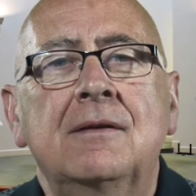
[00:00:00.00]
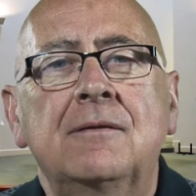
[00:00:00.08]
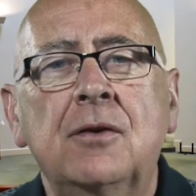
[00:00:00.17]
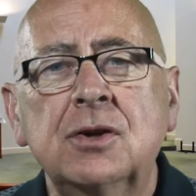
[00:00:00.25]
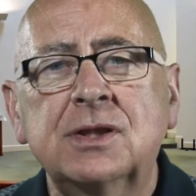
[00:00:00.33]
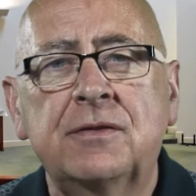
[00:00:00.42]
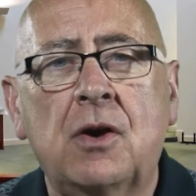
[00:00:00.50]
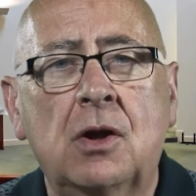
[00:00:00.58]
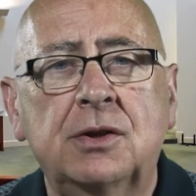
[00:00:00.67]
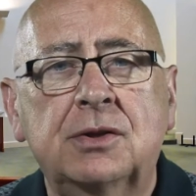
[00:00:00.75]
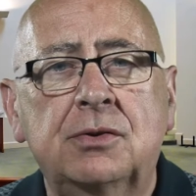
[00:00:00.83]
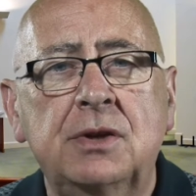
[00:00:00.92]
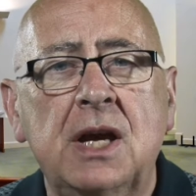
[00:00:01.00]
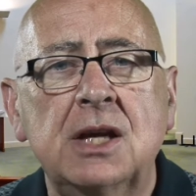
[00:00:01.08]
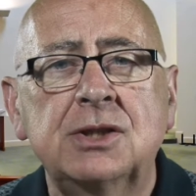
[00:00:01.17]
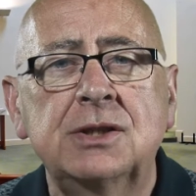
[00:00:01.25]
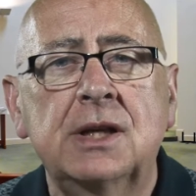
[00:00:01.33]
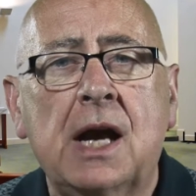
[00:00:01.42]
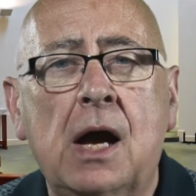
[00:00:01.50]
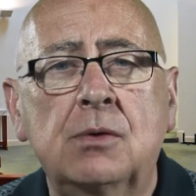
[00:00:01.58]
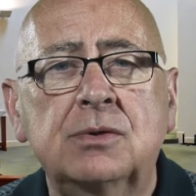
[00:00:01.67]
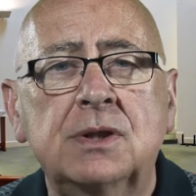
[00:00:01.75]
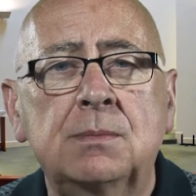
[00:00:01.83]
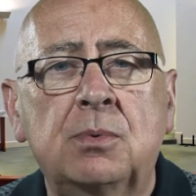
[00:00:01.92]
First of all, the creation
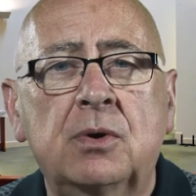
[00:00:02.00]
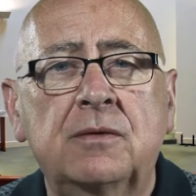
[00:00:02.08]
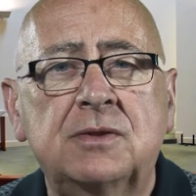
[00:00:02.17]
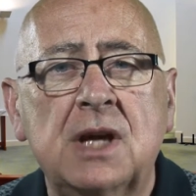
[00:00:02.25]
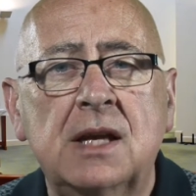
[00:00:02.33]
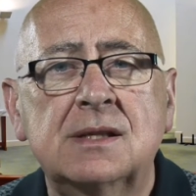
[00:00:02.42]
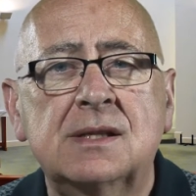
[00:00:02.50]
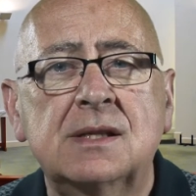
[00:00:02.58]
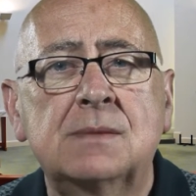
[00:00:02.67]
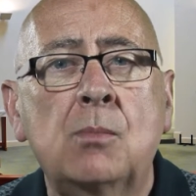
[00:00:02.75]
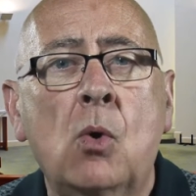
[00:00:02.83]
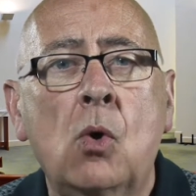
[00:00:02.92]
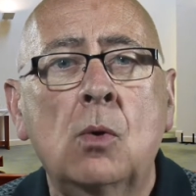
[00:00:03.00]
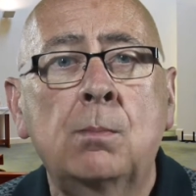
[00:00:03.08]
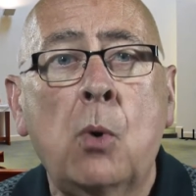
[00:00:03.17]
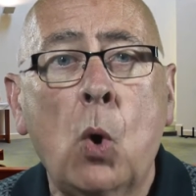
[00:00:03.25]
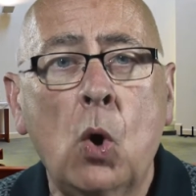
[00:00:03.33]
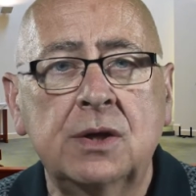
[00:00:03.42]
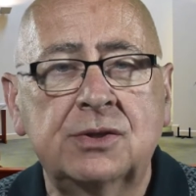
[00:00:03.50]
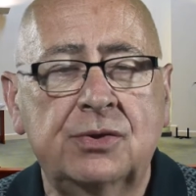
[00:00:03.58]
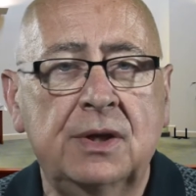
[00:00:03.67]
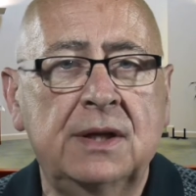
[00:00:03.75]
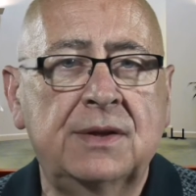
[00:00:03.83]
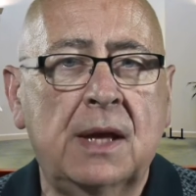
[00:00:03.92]
account in the book of Genesis is more
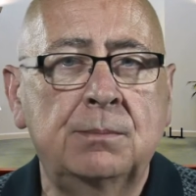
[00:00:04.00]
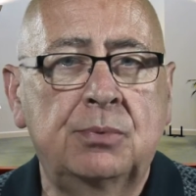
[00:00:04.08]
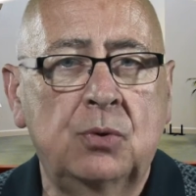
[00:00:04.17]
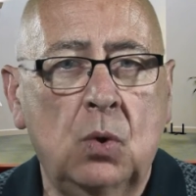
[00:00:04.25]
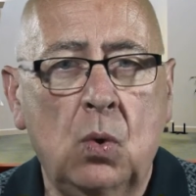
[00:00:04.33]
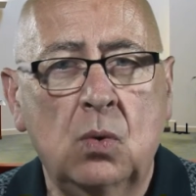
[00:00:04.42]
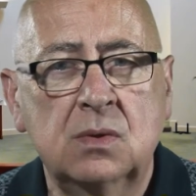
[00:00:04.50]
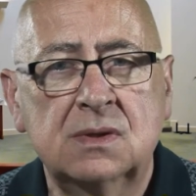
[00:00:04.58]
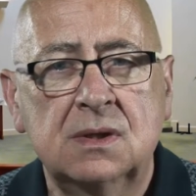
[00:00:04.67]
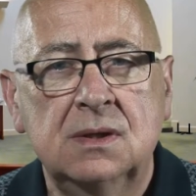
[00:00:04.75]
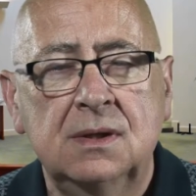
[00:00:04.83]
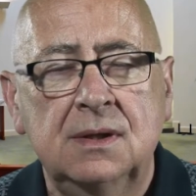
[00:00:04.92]
poetry than prose.